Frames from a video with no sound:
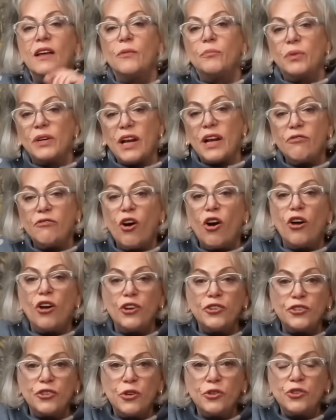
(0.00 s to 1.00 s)
But I've
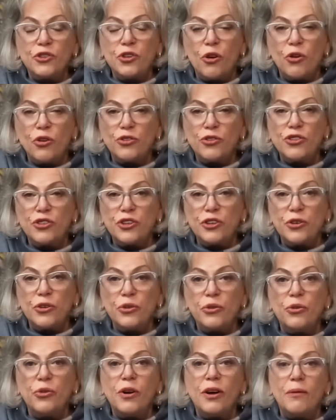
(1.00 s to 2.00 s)
also told
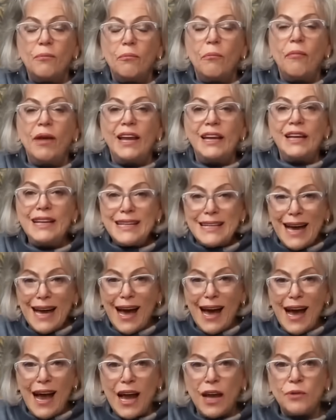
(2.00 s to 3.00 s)
you many
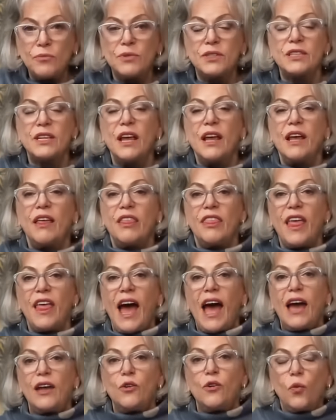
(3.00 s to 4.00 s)
times
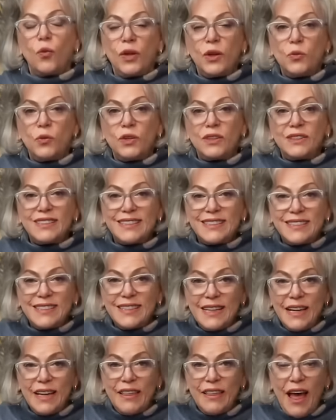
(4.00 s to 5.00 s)
that we will
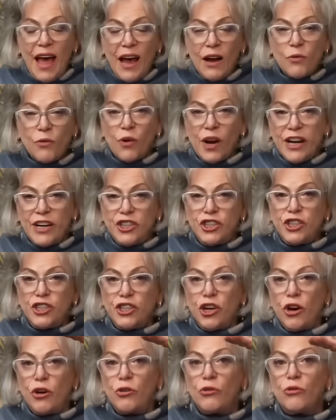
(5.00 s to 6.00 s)
see that
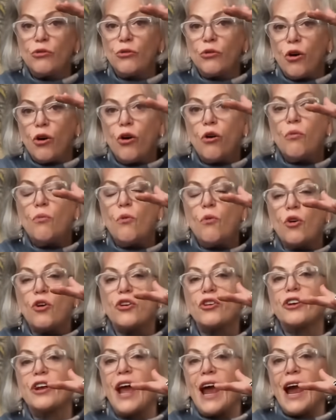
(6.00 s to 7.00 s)
ratio grow
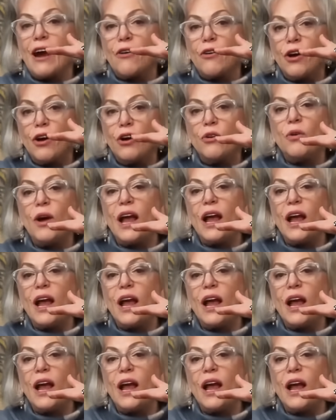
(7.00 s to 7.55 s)
more narrow.